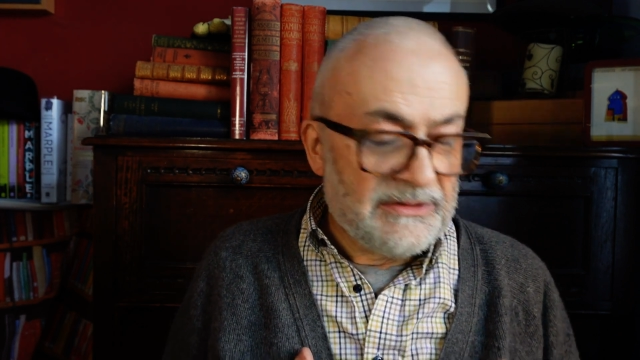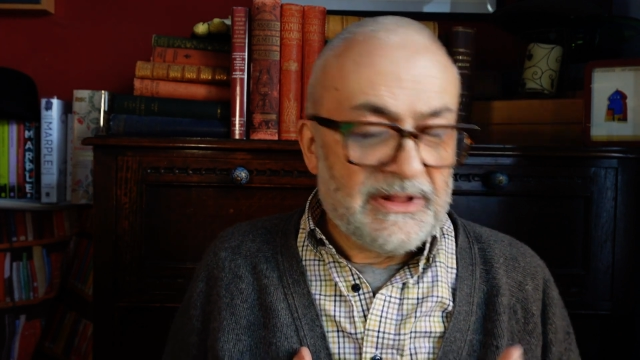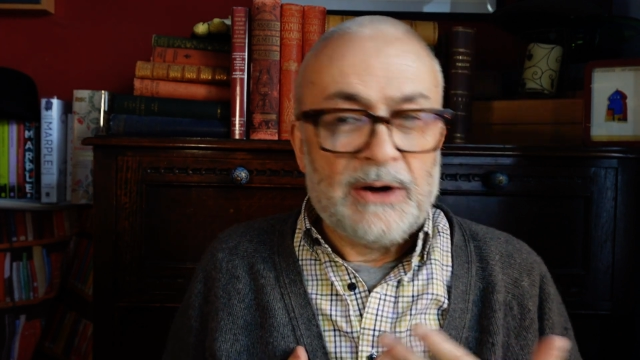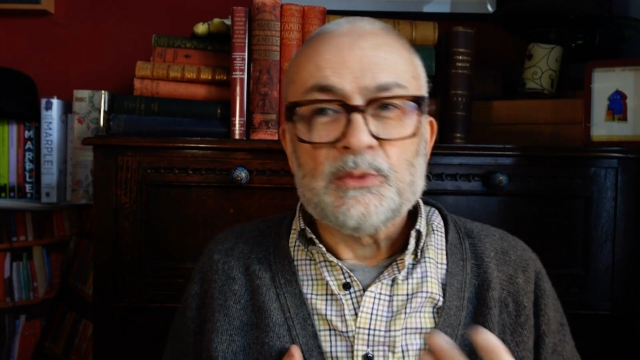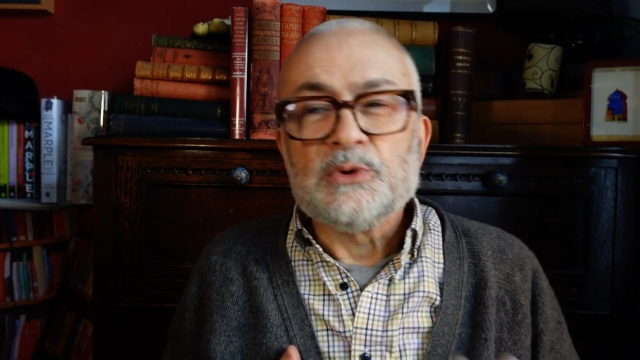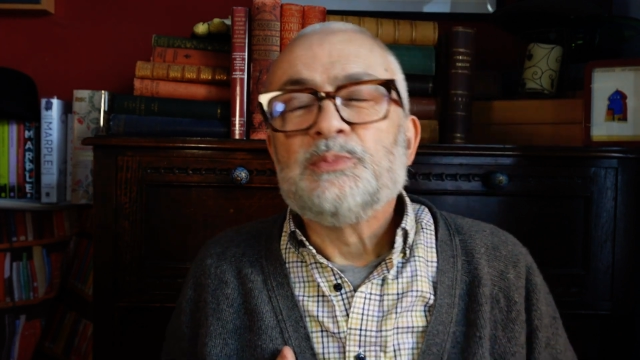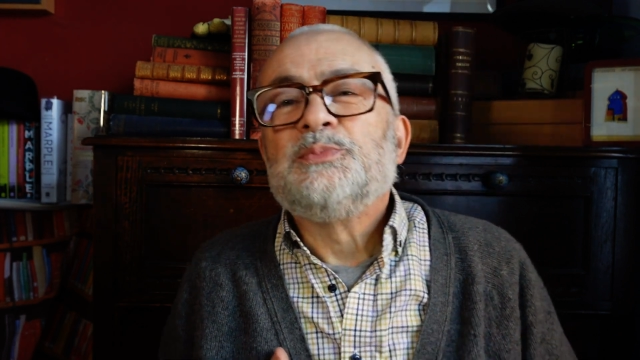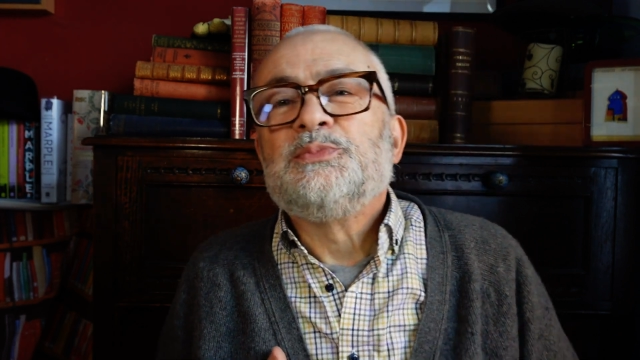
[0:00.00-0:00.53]
that
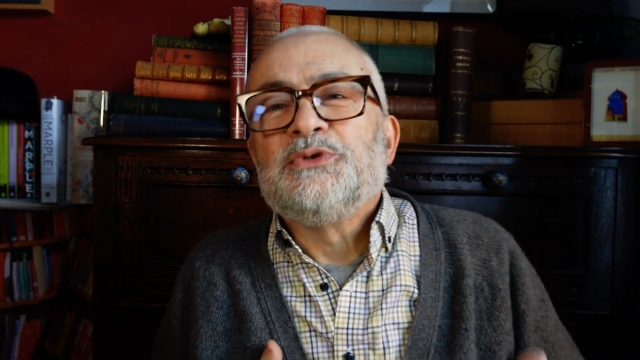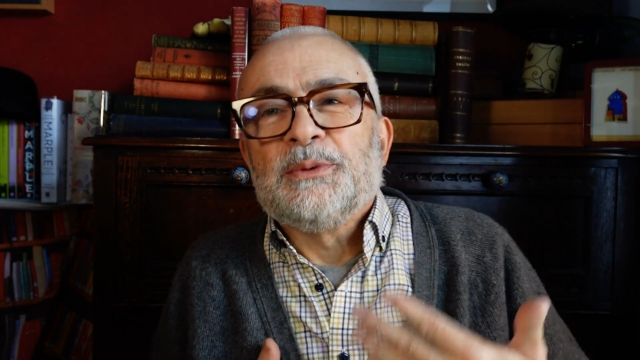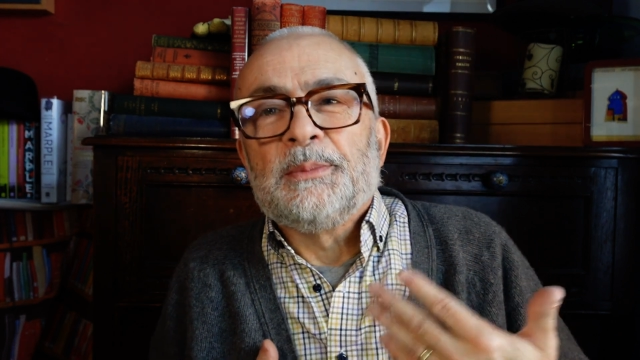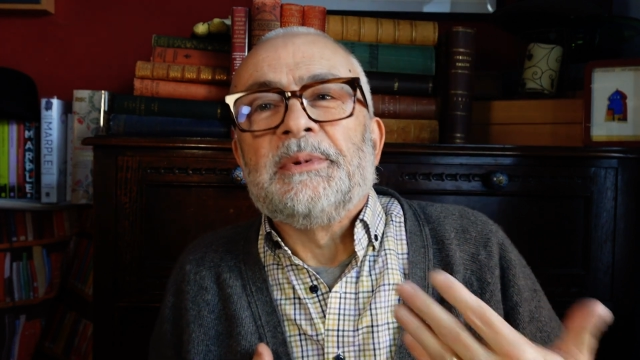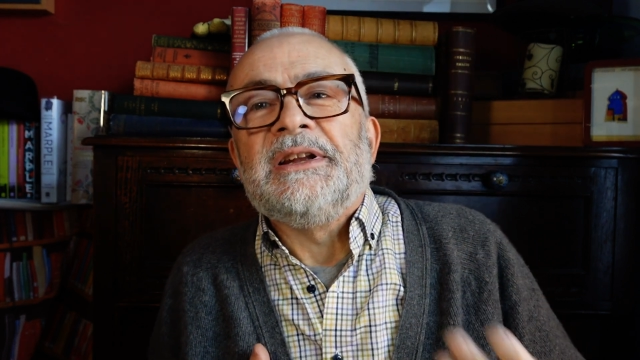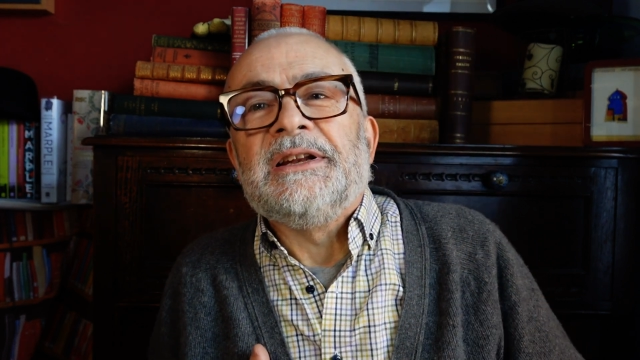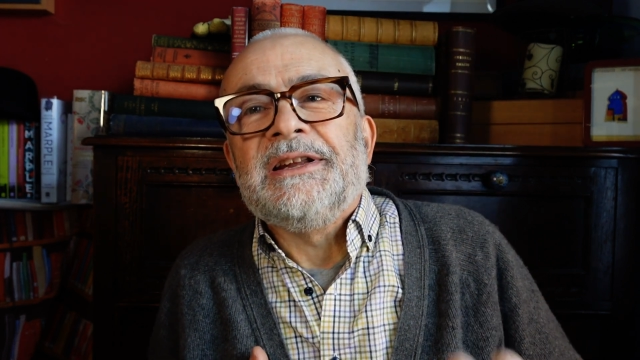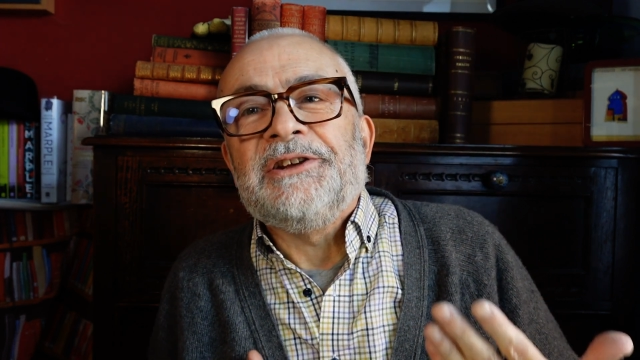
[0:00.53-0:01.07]
would
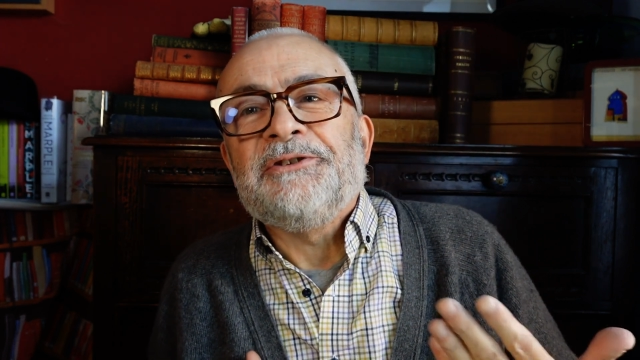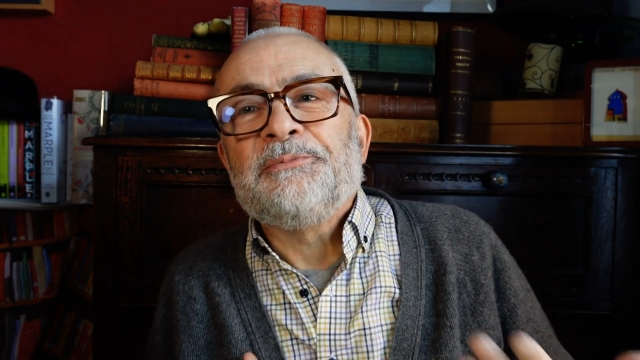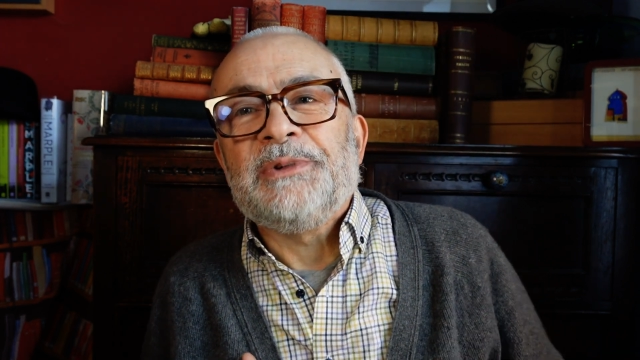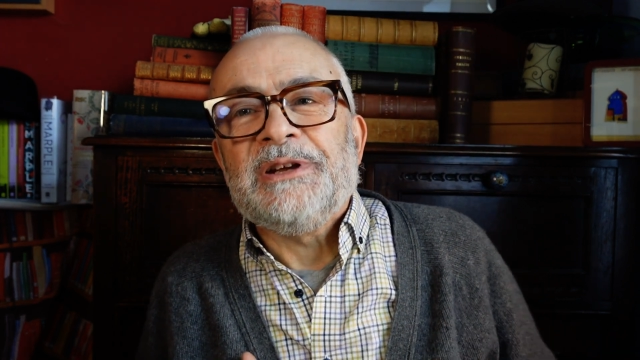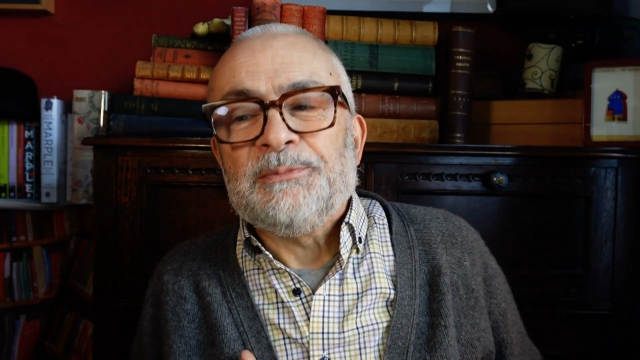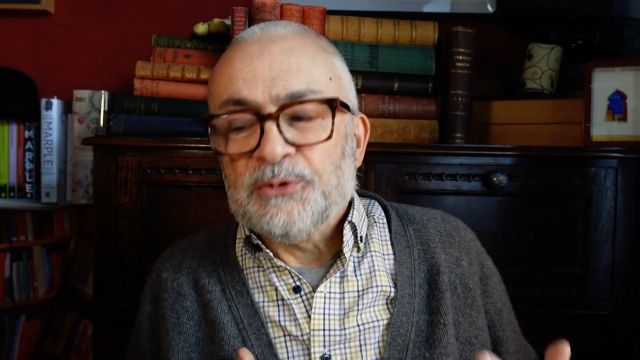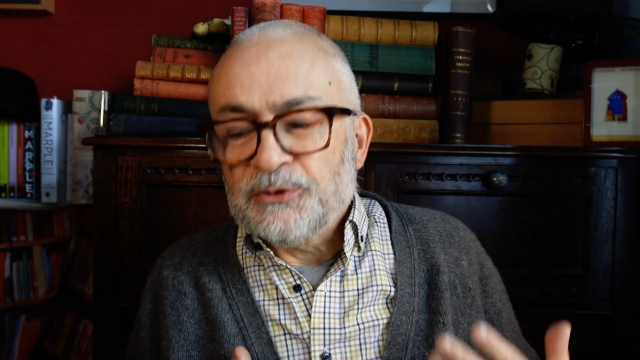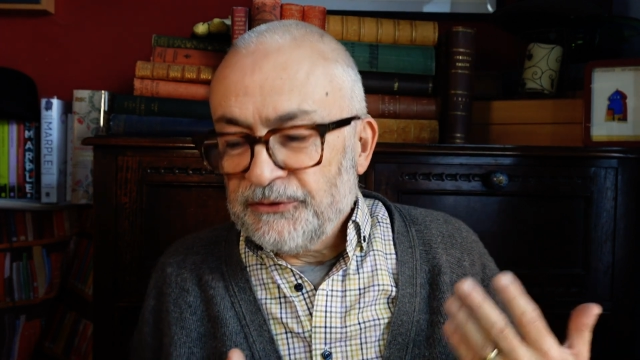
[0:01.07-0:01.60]
probably leave people